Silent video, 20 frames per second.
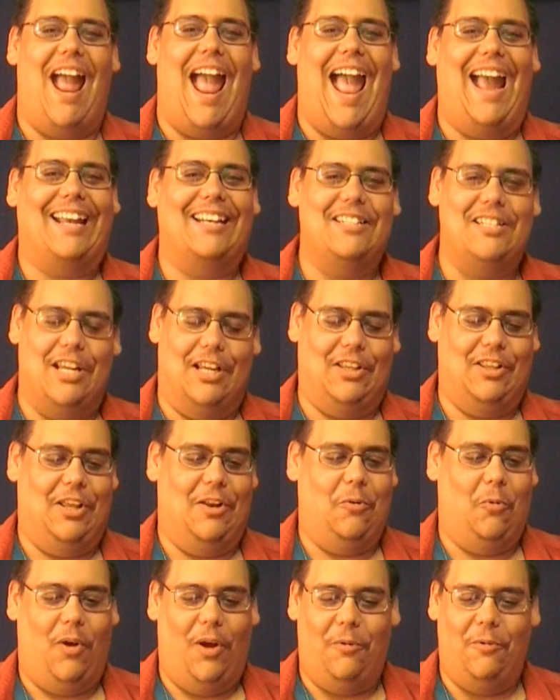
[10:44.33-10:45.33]
acting
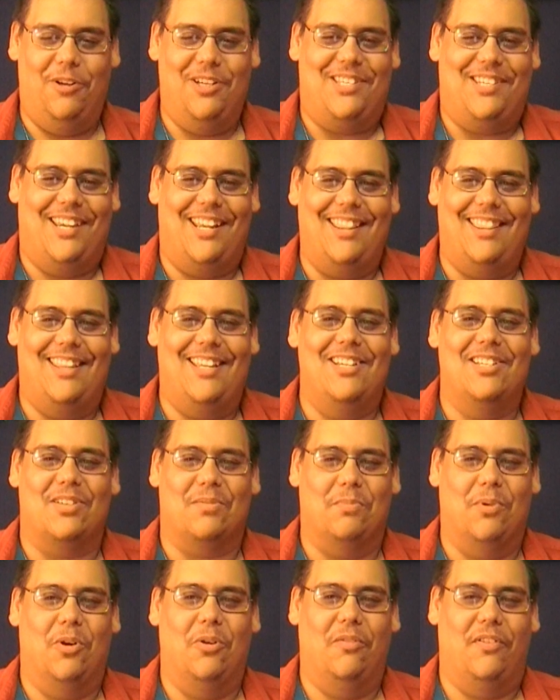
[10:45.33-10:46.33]
than what was in this
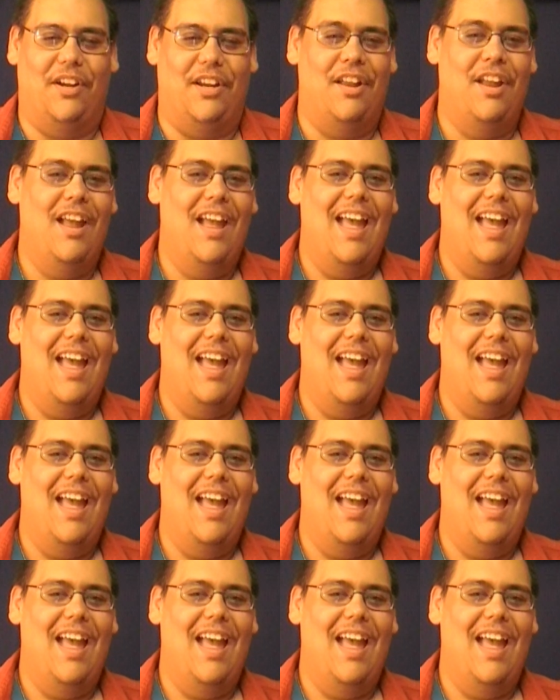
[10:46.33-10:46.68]
movie.